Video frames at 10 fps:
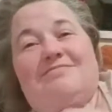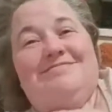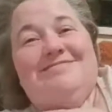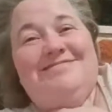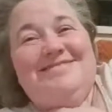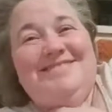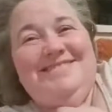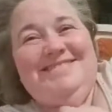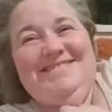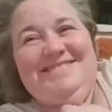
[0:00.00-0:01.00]

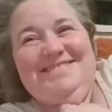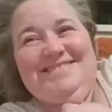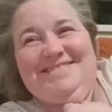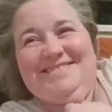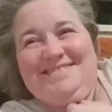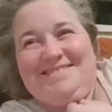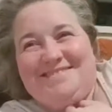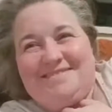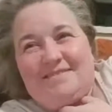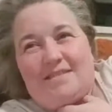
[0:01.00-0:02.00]
alien.
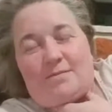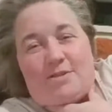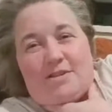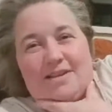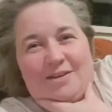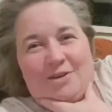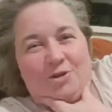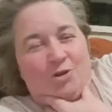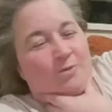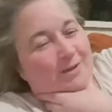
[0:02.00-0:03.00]
Certainly not
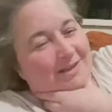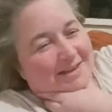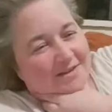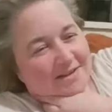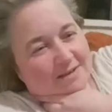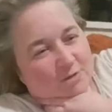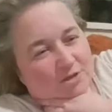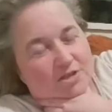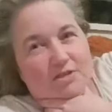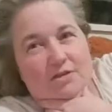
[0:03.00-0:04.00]
normal, I know that much.
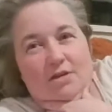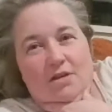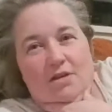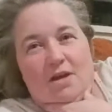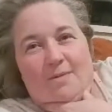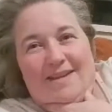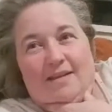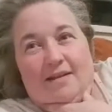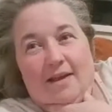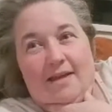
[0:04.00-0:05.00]
Getting
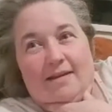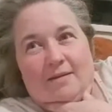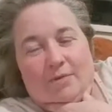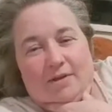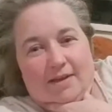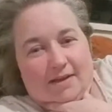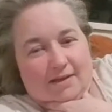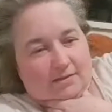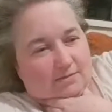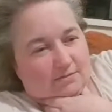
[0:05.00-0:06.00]
glared at by the cat.
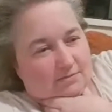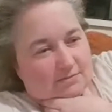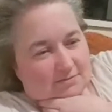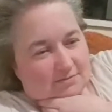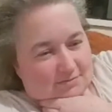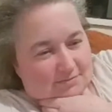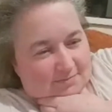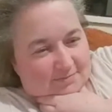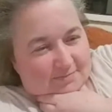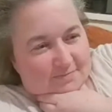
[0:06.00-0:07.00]

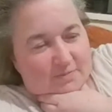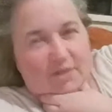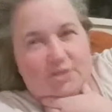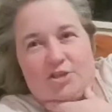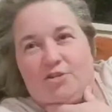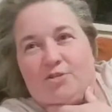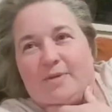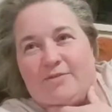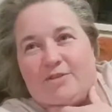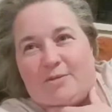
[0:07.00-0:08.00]
I'd show you, but every
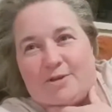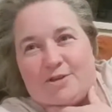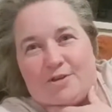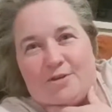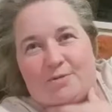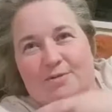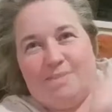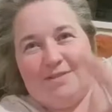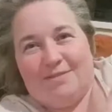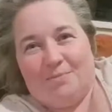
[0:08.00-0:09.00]
time I show you, it
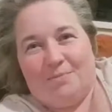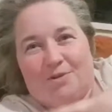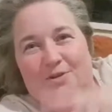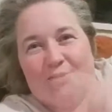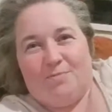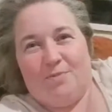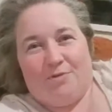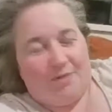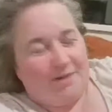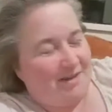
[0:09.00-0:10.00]
goes buffering and
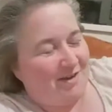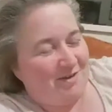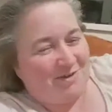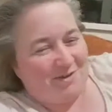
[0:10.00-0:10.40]
goes off.